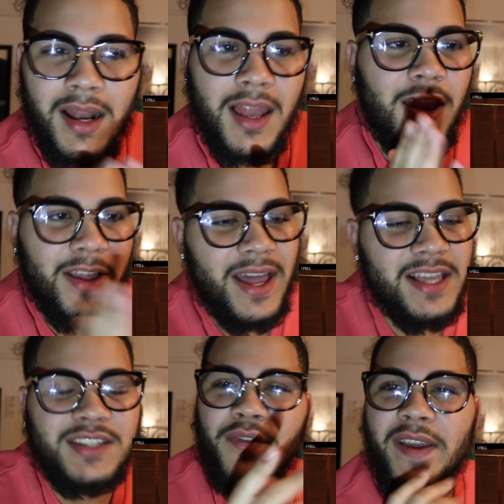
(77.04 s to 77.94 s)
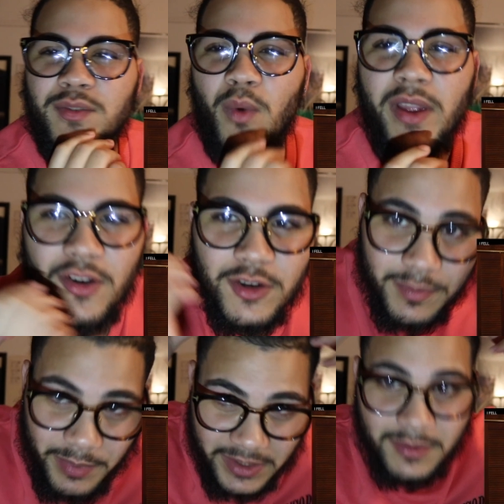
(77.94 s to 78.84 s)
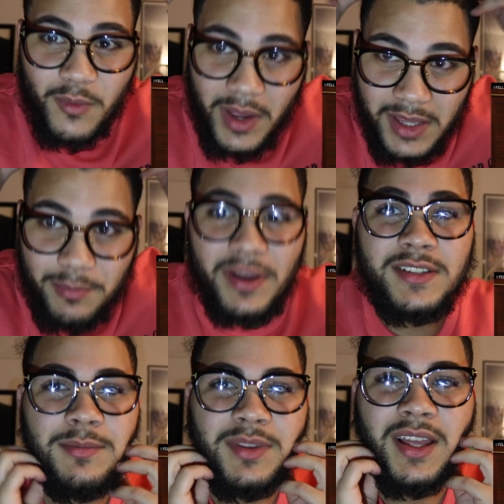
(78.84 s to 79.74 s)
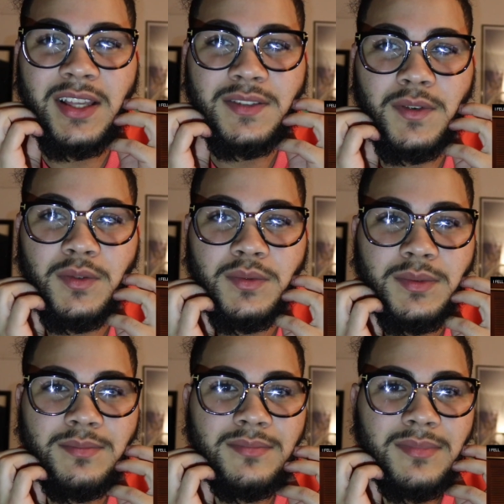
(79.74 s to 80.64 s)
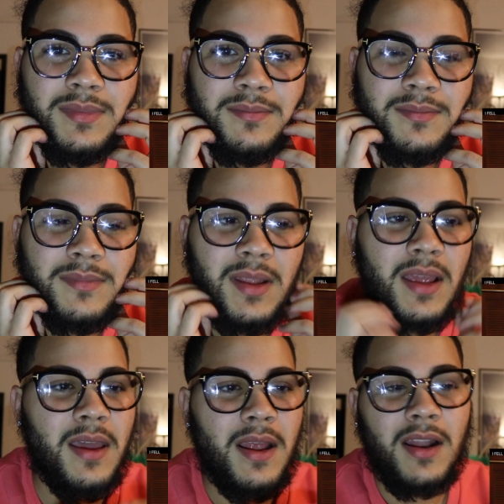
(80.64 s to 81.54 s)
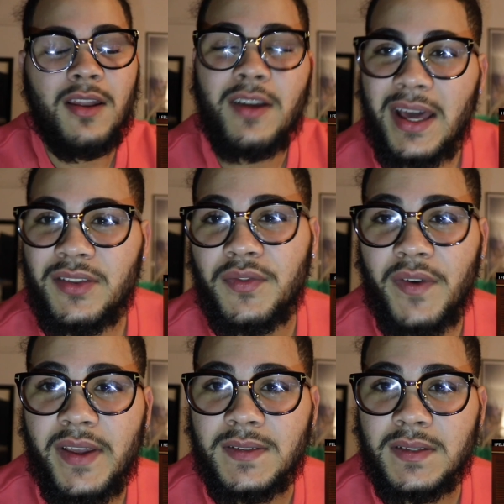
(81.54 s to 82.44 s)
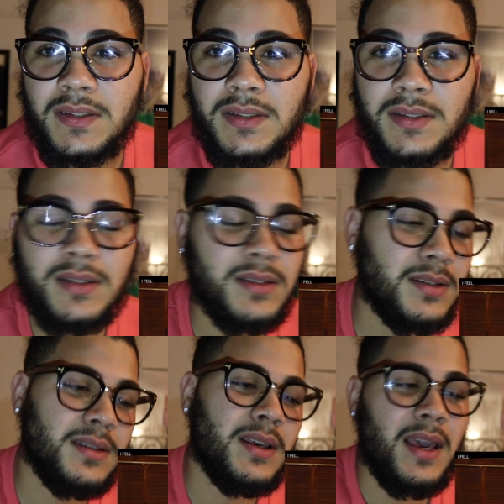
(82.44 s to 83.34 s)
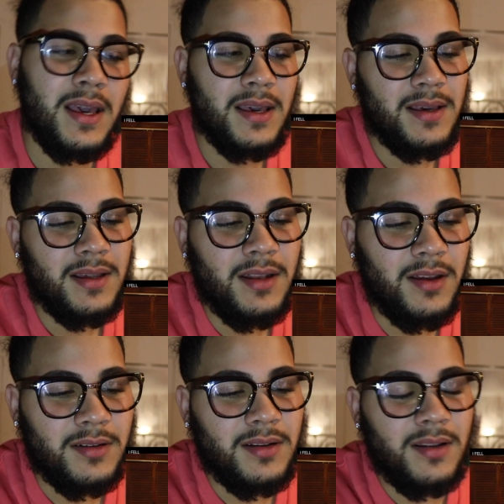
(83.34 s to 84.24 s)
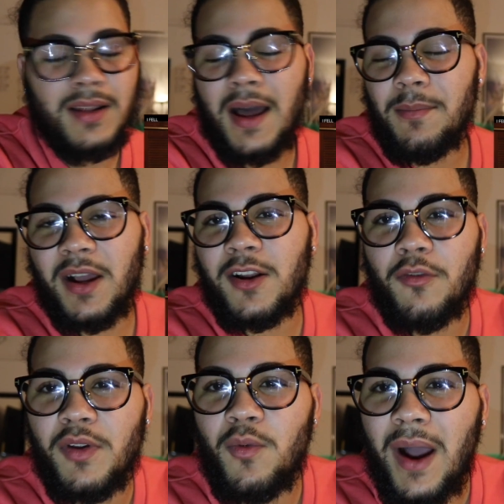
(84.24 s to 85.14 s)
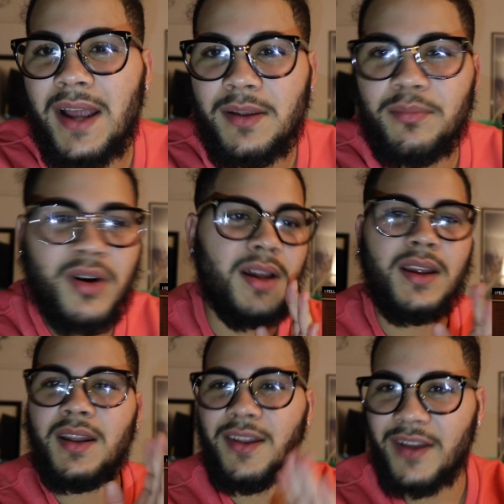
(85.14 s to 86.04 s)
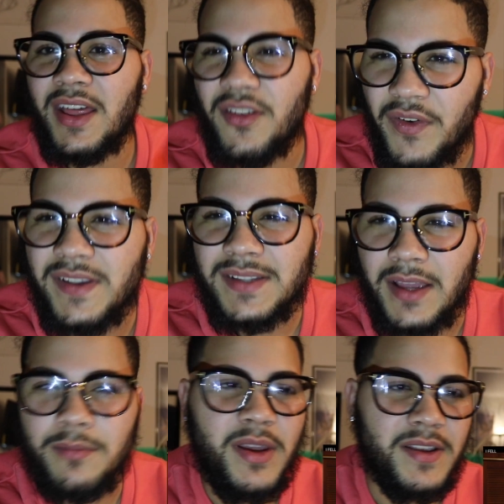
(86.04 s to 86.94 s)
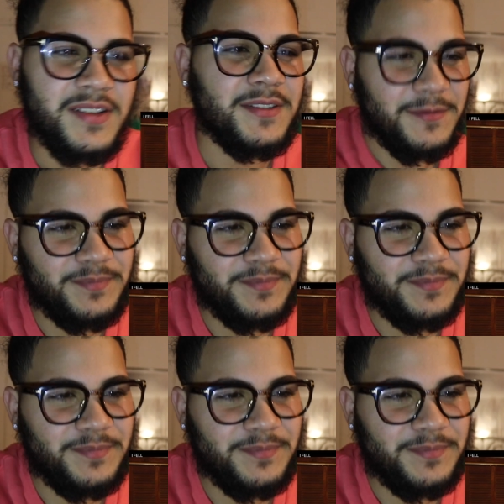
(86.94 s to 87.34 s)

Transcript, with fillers: Look at his face when he goes picks when he picks up the headphone. Look at the face. Look, look, I'm not gonna rewind it, but look at the face that he makes.